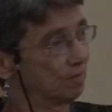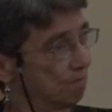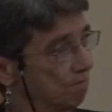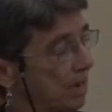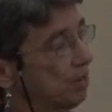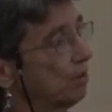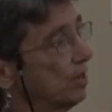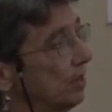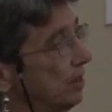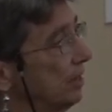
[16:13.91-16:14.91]

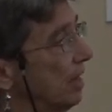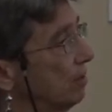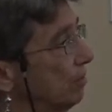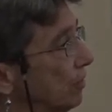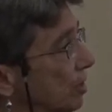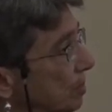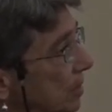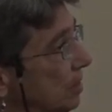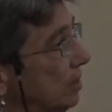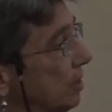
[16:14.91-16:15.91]
migrated down from
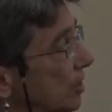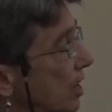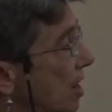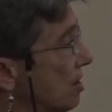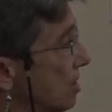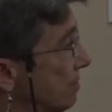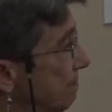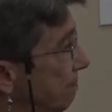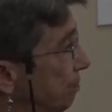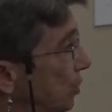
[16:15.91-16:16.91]
the Sahara
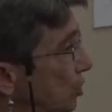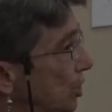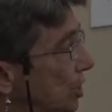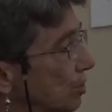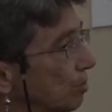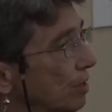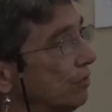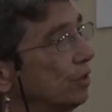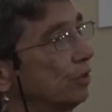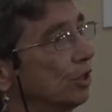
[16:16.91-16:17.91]
to seek
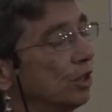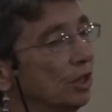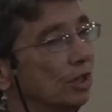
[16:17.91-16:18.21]
refuge